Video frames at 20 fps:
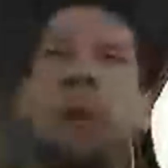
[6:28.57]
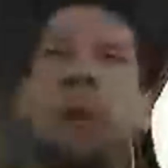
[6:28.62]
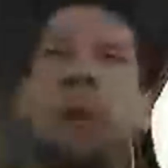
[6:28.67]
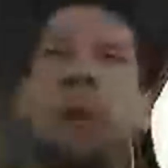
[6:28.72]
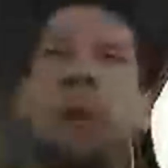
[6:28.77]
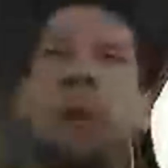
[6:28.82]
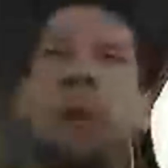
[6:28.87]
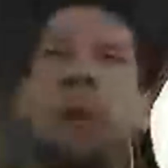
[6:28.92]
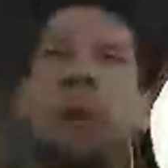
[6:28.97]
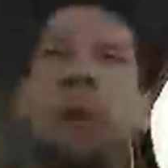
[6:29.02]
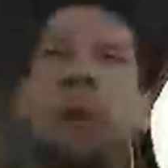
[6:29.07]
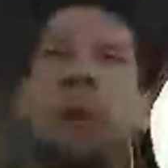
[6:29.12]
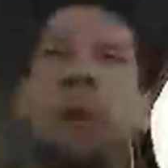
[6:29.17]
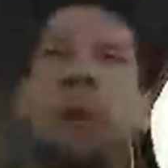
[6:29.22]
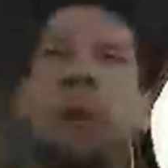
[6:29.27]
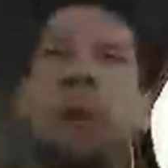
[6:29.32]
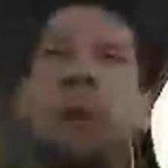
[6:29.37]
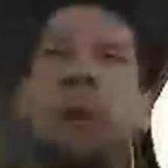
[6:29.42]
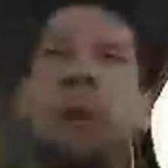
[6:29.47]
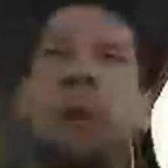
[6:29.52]
I'm trying
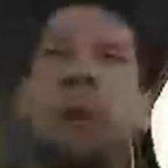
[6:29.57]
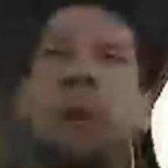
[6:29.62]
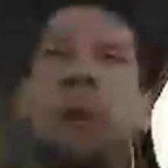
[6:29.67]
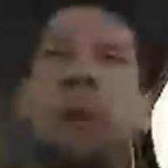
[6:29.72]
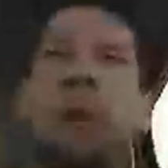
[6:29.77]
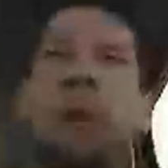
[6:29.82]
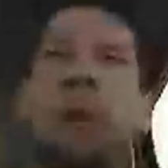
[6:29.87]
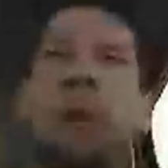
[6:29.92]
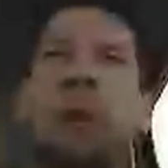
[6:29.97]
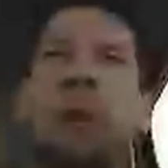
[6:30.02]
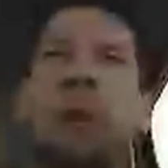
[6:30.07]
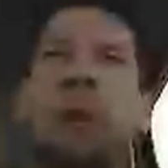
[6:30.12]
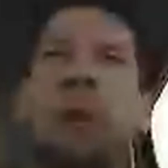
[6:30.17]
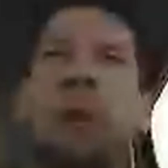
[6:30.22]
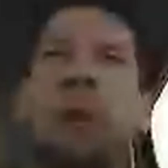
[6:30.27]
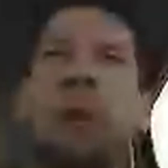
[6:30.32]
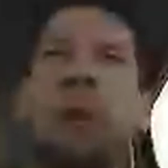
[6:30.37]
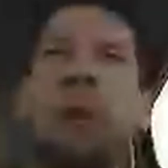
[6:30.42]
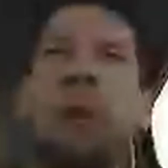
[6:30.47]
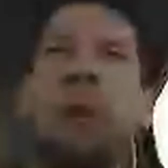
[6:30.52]
to kind of get rid of some
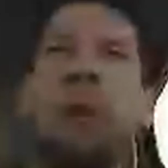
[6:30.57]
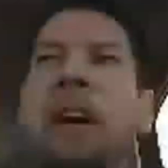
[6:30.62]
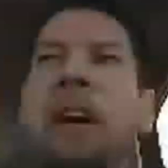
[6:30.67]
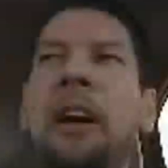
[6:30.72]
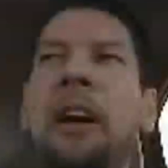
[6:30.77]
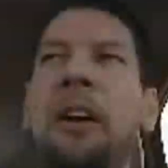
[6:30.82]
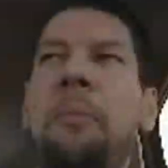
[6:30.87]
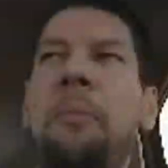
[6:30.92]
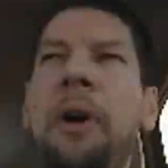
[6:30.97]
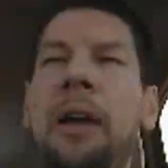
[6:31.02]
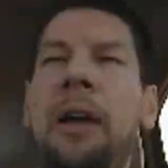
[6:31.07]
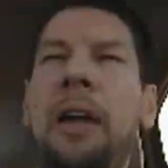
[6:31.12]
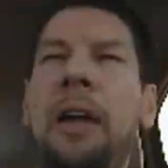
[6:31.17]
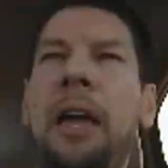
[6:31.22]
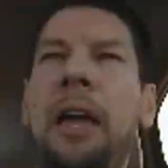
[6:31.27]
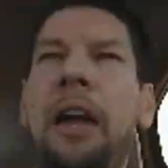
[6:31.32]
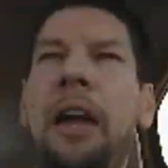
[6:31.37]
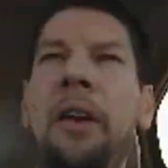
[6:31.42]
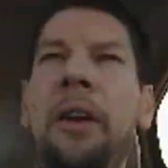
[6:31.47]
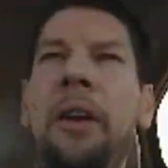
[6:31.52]
stuff and clean out
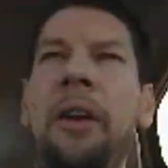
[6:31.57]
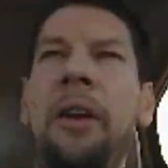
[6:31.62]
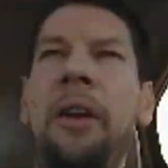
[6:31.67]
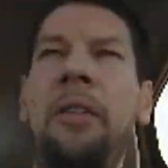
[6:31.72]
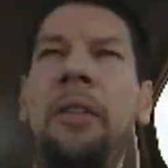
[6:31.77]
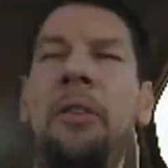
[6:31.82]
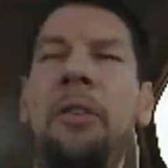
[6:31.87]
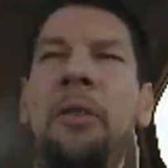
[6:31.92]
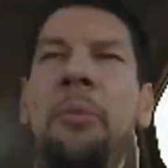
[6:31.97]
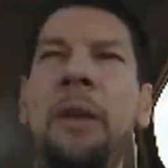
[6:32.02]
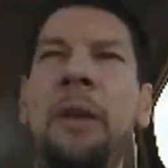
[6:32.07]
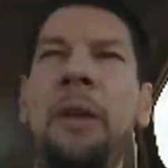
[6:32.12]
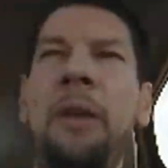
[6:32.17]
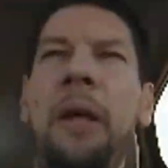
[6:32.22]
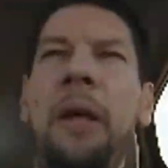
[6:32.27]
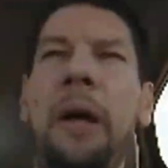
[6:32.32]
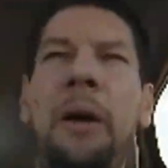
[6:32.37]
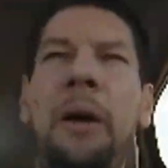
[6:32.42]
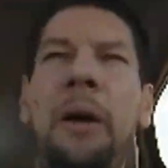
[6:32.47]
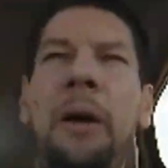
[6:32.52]
my area a little
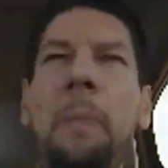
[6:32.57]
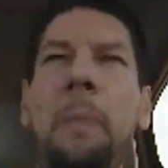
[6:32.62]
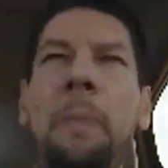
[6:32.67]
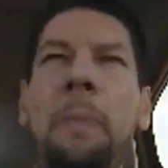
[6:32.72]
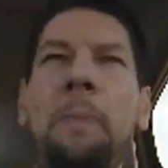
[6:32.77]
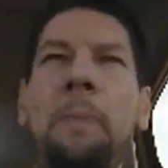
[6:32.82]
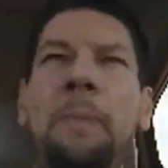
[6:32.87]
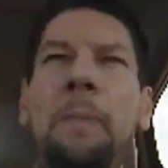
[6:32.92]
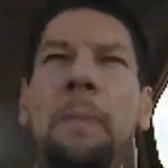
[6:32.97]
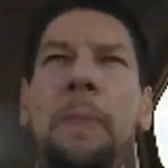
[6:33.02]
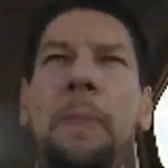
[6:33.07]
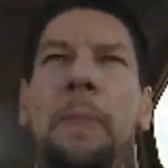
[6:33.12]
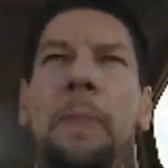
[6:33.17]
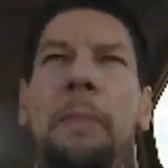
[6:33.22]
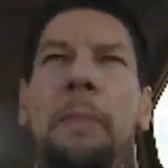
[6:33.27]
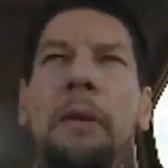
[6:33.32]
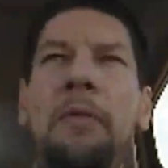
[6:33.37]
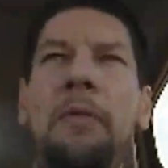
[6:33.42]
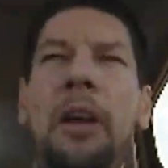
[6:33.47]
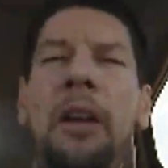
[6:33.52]
bit.
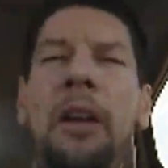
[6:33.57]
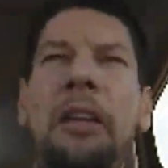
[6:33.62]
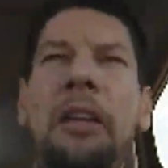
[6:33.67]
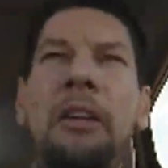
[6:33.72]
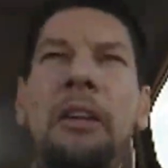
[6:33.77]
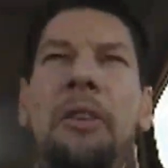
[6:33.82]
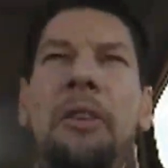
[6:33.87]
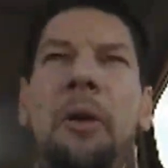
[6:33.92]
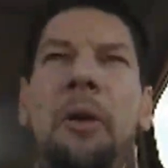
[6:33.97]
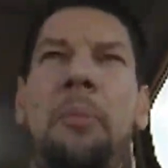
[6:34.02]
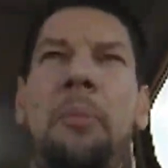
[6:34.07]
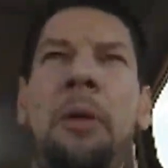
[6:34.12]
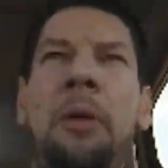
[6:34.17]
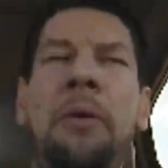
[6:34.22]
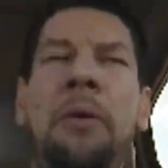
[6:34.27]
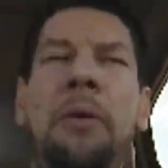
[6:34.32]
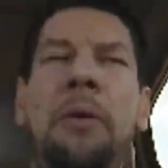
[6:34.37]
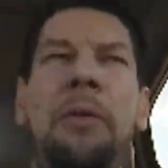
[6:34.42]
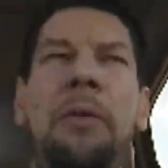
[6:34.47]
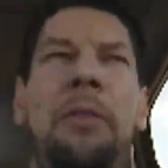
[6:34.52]
Kind of giving up on the
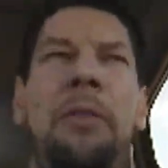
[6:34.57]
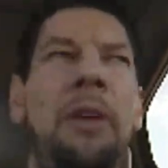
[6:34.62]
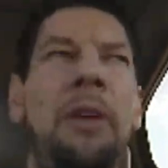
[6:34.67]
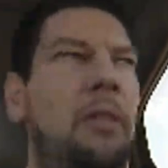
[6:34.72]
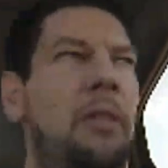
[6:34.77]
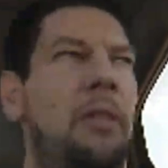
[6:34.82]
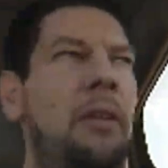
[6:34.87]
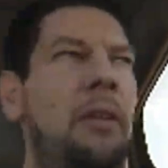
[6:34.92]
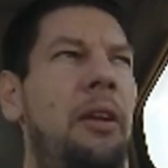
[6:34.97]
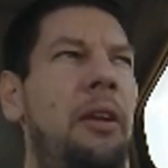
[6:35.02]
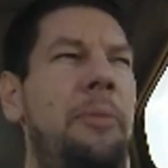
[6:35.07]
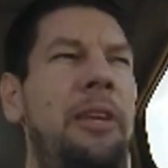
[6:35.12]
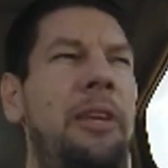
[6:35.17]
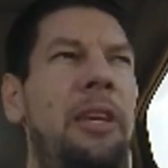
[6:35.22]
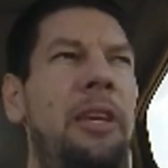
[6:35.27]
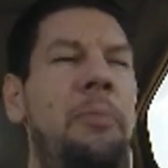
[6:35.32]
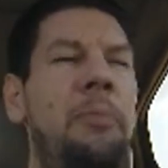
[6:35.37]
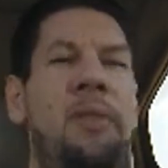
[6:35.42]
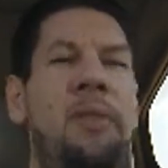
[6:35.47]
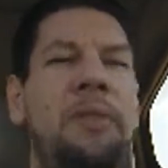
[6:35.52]
boat thing. I think I'm going to
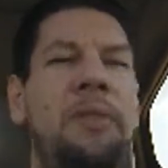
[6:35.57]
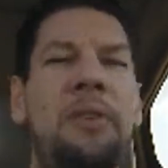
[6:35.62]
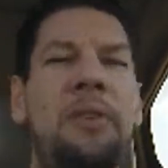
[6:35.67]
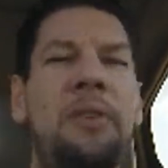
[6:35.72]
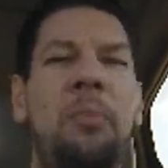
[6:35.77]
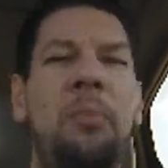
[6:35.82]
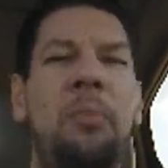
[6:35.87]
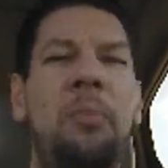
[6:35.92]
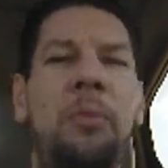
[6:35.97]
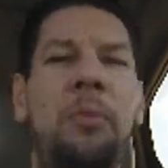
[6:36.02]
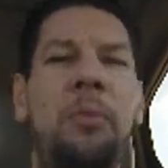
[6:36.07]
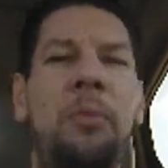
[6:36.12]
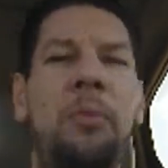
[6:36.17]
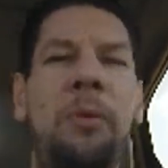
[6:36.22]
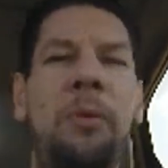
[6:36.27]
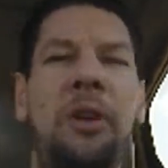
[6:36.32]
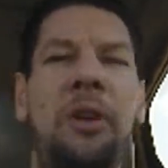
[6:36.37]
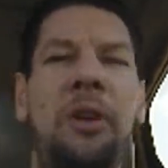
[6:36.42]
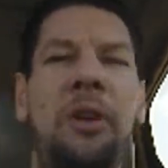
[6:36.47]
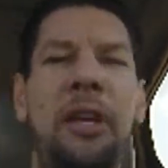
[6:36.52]
keep one surfboard, but I'm
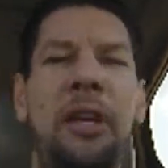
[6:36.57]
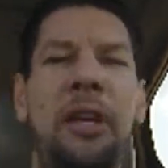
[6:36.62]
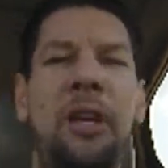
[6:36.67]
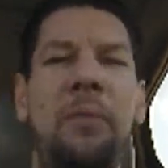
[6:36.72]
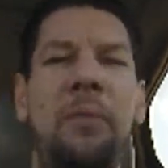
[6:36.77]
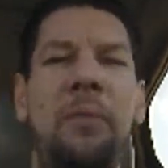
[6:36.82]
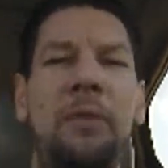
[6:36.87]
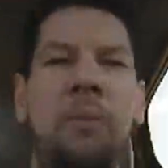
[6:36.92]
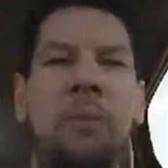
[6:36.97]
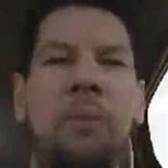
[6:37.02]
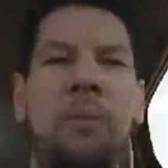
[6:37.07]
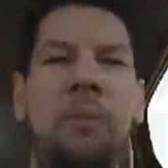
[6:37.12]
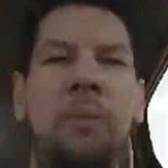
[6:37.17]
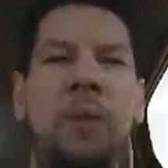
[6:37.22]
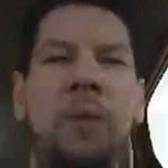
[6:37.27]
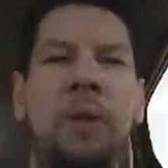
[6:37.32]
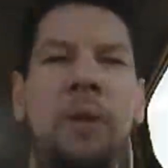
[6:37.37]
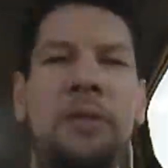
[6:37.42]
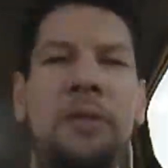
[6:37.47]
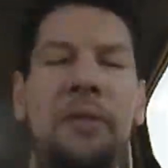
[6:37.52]
trying to get rid of the
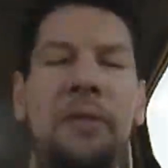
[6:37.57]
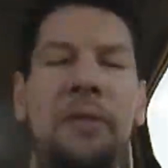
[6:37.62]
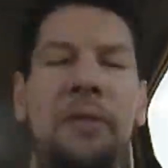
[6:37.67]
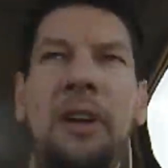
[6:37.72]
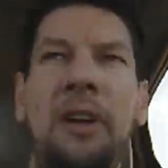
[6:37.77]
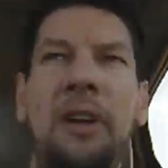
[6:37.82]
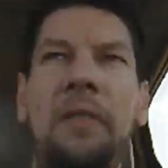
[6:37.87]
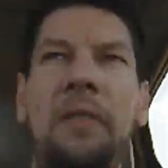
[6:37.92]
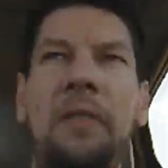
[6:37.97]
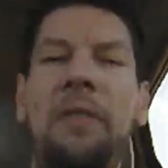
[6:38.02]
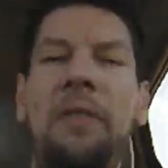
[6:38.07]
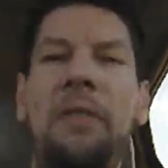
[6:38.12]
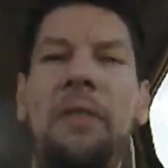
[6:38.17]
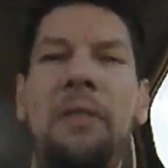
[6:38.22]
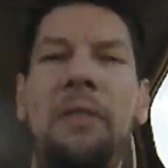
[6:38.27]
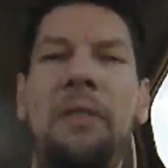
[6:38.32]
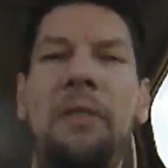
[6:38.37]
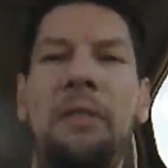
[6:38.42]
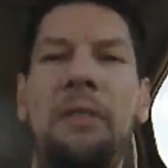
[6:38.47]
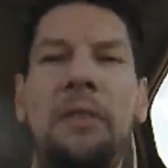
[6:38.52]
surfing stuff.
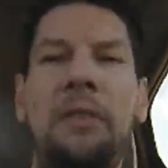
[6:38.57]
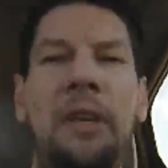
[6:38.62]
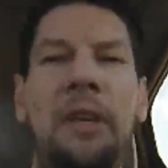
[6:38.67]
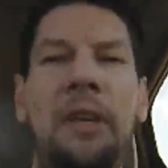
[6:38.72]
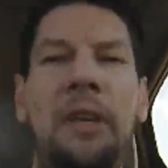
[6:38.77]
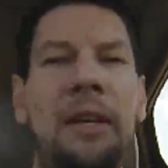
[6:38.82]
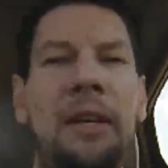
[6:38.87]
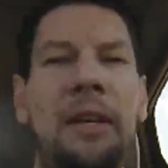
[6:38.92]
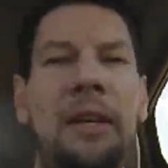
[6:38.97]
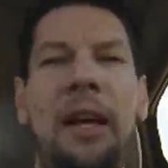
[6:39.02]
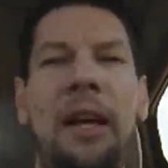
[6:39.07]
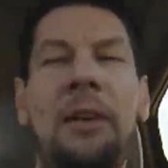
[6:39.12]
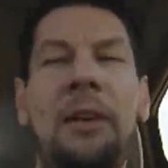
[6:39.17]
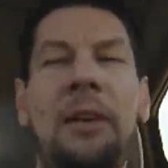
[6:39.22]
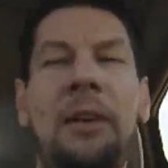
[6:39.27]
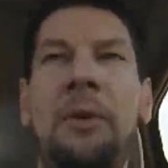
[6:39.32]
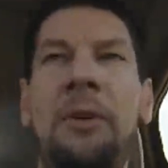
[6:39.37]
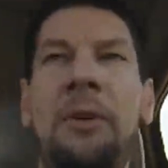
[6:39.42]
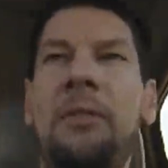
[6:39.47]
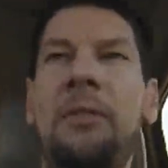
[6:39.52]
Yeah,
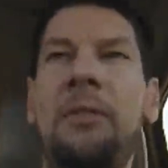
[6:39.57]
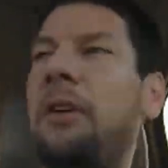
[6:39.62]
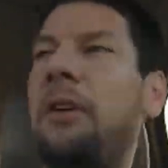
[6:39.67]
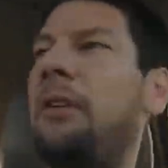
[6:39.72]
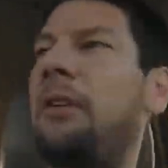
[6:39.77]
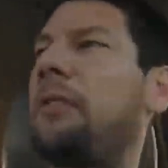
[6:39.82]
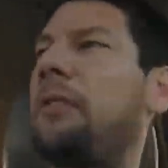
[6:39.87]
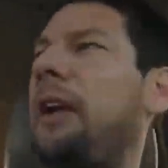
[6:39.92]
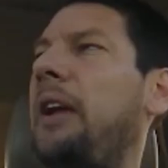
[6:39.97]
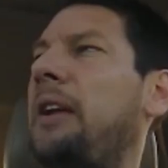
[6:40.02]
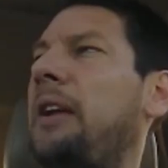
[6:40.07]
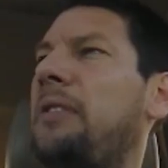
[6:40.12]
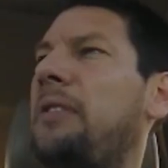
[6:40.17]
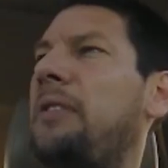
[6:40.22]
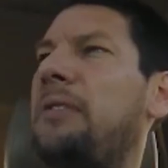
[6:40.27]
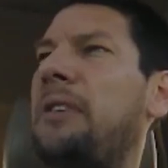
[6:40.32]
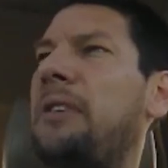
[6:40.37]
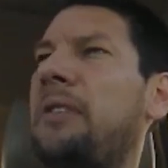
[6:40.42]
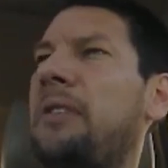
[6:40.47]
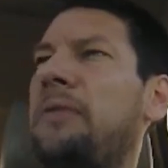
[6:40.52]
exactly. Well,
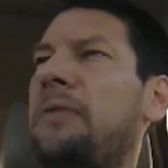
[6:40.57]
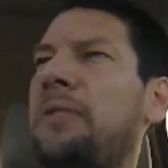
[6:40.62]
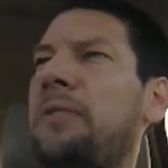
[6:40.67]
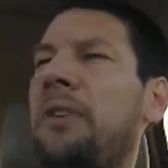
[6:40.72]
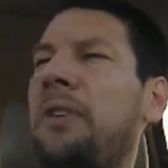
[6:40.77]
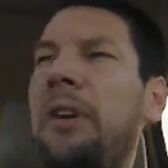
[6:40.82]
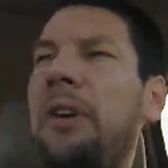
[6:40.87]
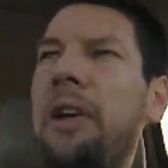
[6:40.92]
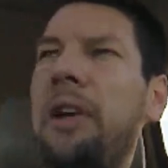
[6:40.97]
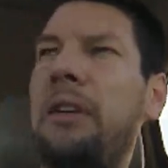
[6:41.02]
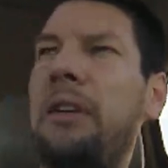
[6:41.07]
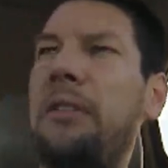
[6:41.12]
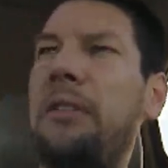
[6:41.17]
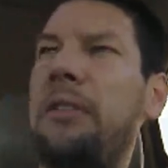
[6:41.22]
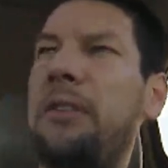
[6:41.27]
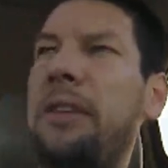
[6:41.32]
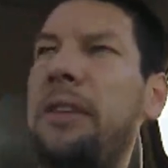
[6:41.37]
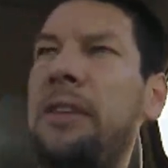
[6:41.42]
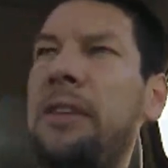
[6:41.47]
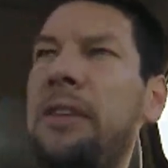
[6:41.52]
hands-on stuff is a great
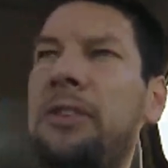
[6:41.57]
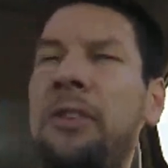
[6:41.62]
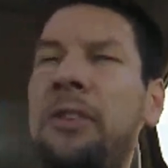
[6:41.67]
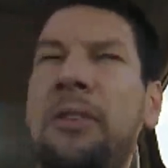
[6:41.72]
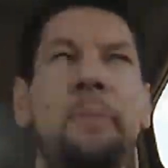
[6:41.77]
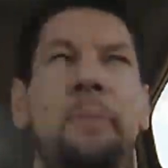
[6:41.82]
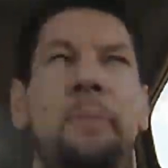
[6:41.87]
teacher.